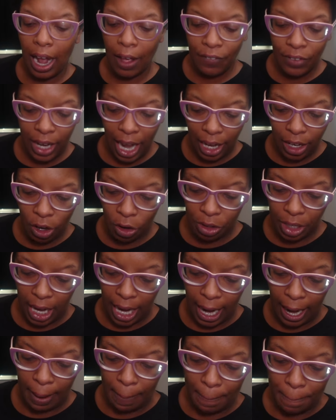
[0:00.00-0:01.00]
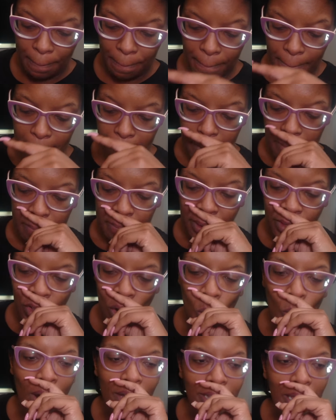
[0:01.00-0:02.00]
I forgot her name. But the
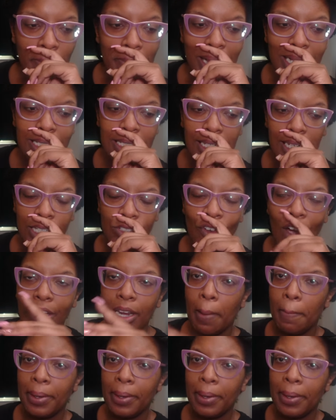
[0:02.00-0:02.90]
one that basically tried to